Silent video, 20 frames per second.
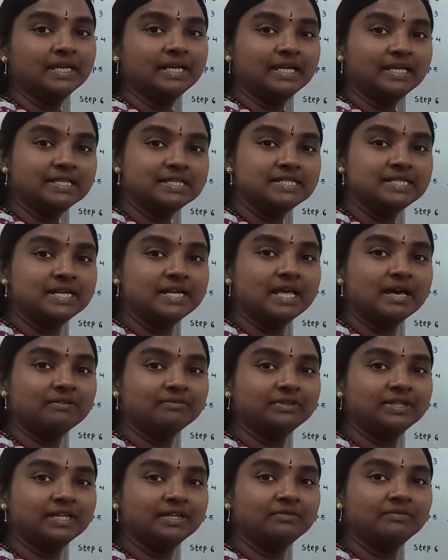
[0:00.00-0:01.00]
instead of
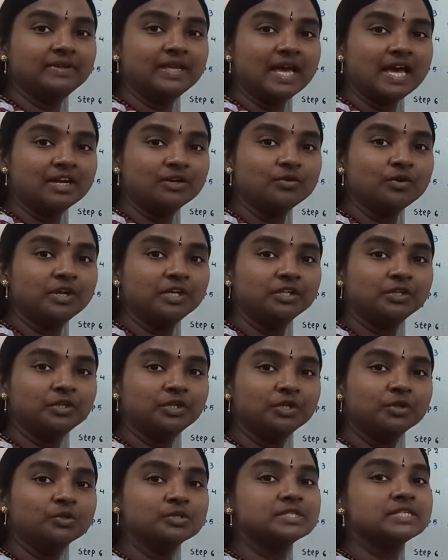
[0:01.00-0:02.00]
that, we are going to
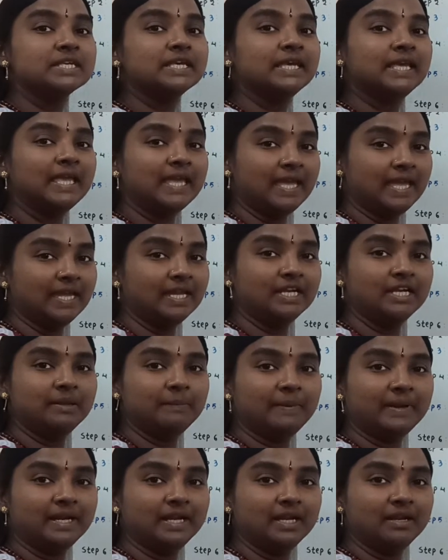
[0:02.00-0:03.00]
use k
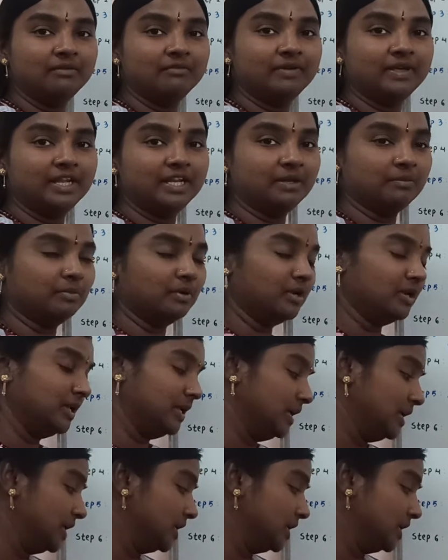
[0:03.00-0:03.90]
independent variable.